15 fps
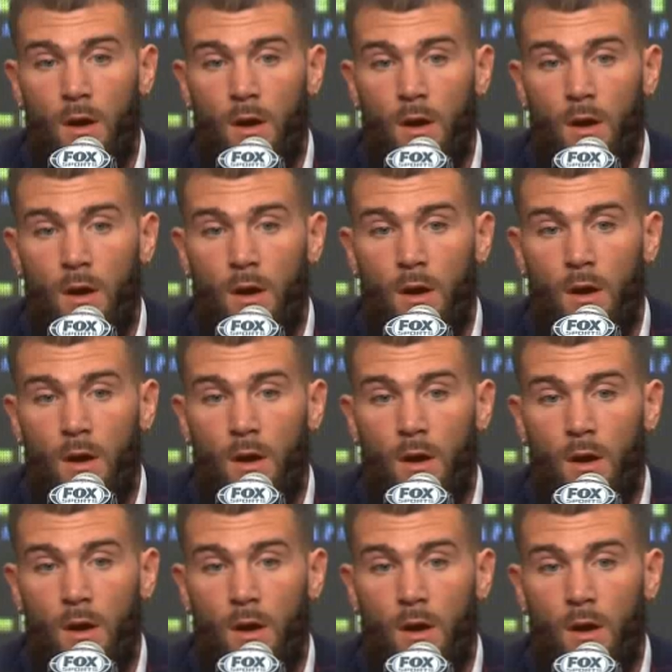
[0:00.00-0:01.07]

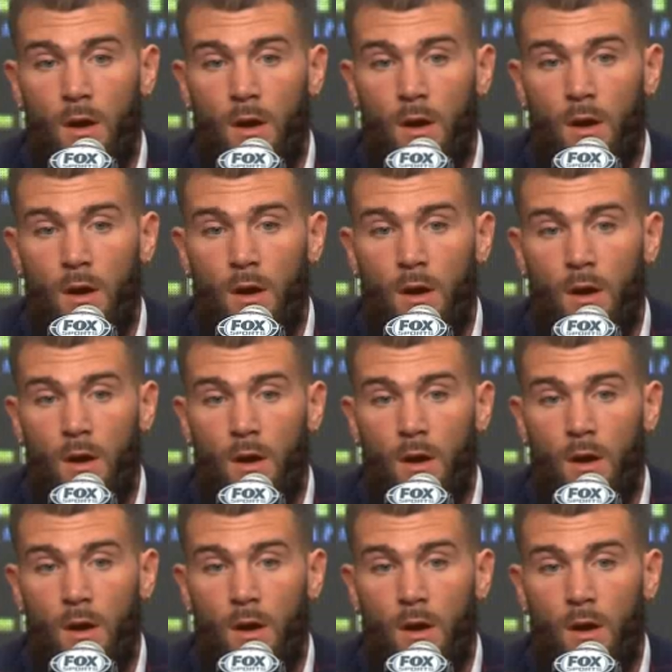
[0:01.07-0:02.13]

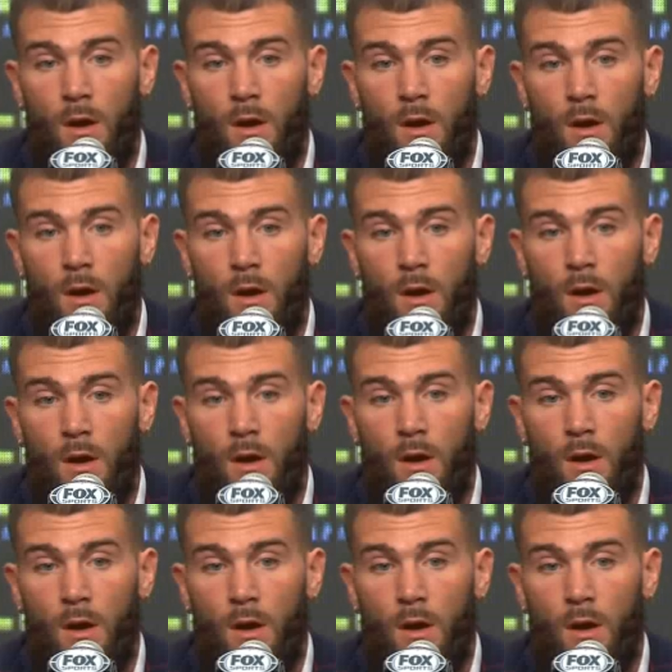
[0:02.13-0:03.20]

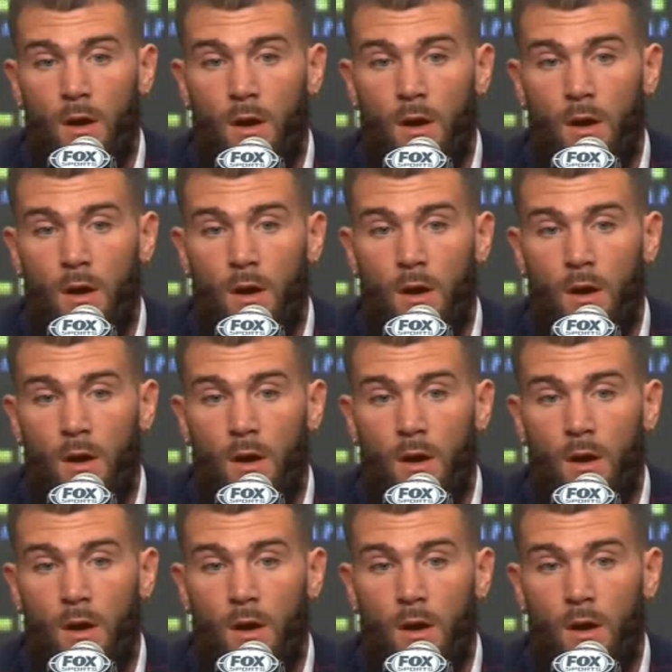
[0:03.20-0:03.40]
(silent)